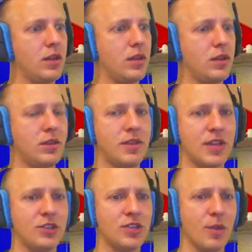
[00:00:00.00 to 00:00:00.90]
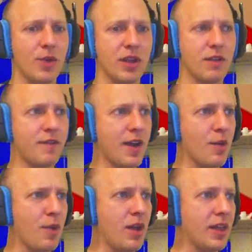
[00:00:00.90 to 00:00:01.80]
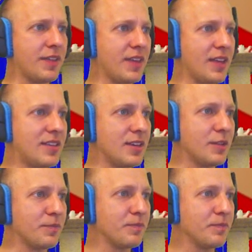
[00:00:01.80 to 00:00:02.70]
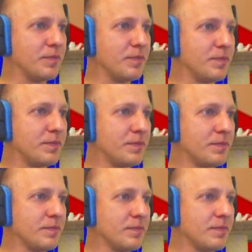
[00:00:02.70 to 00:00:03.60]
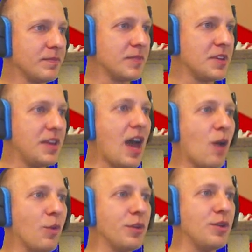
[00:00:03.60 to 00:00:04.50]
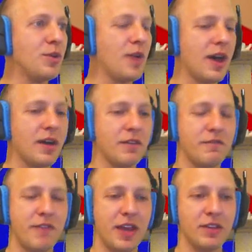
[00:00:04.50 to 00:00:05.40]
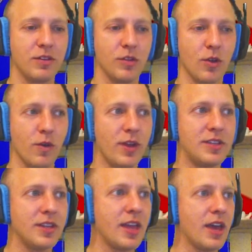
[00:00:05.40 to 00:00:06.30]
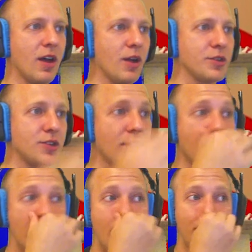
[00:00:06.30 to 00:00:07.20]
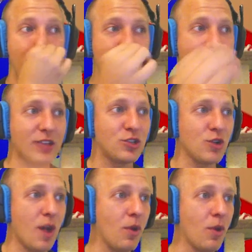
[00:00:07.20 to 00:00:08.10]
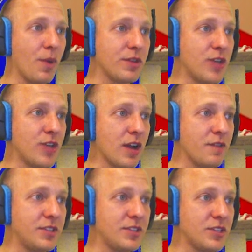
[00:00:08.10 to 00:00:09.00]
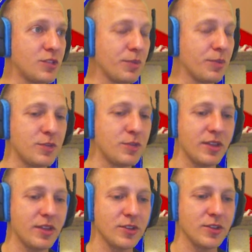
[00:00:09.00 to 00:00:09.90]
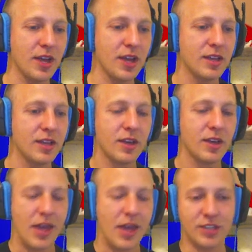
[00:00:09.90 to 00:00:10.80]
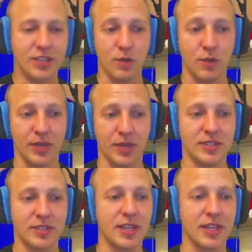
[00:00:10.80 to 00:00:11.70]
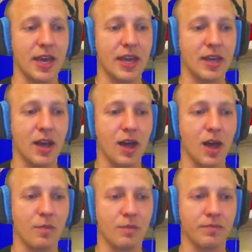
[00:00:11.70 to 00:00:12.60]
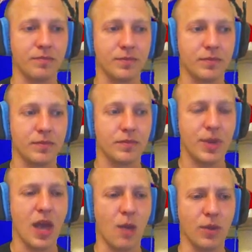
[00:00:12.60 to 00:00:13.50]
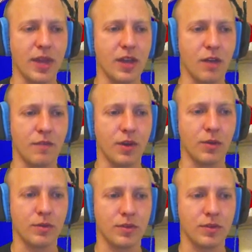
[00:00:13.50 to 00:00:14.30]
Did that just upgrade our fireball? I think it did. Yeah, we'll do Vainglory today also. Peepcat straw poll whether Soccer Physics is replaced by this or not. It's gonna replace it today. But yeah, we'll let y'all vote.